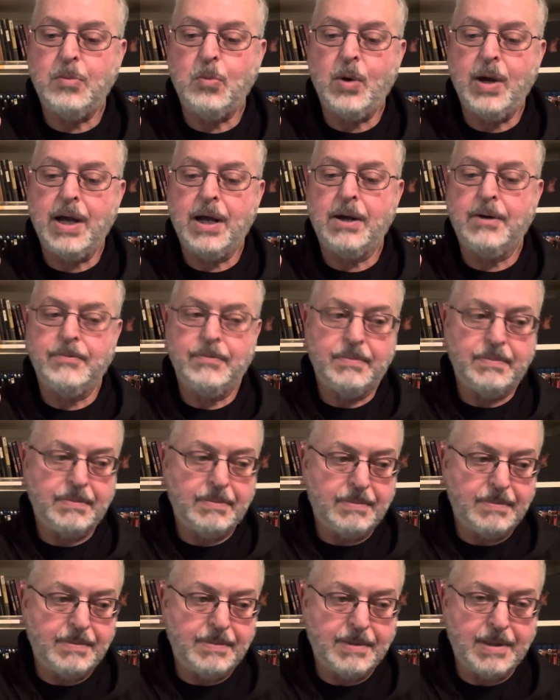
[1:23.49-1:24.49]
Well,
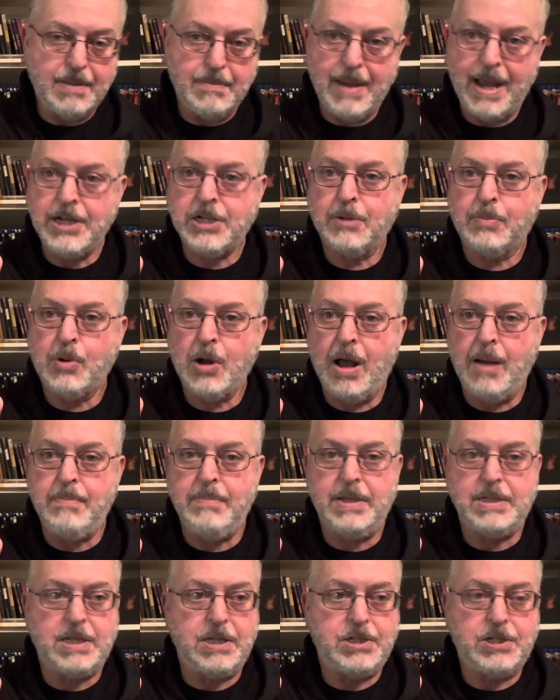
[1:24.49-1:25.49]
the major problem
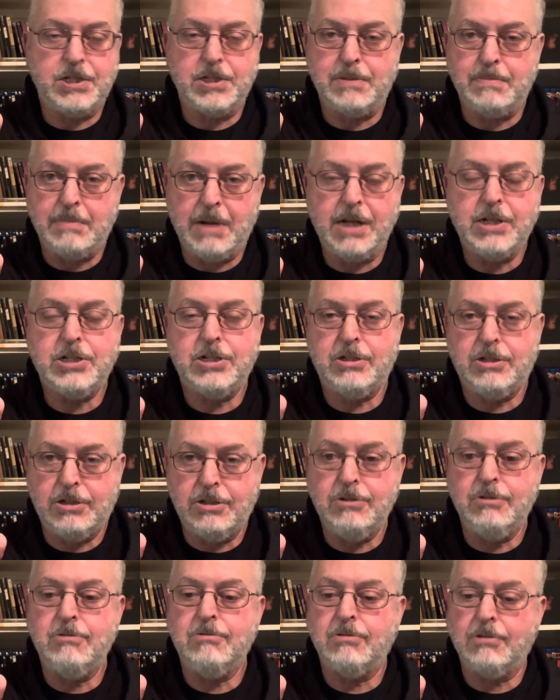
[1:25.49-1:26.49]
is it's just much
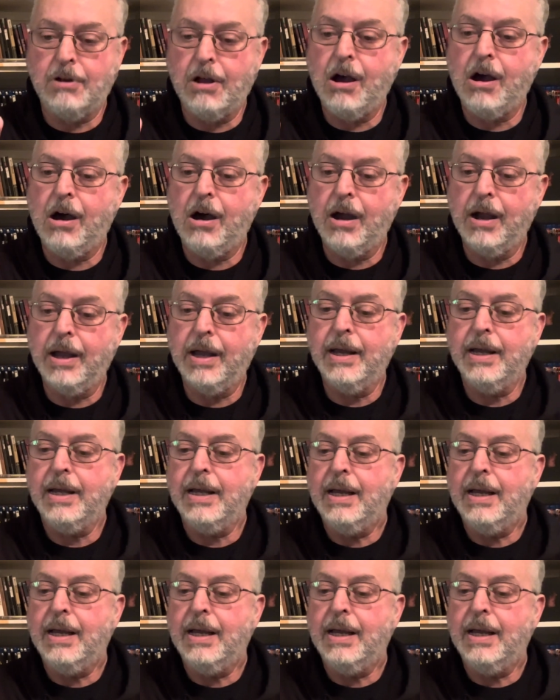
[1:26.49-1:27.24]
too long.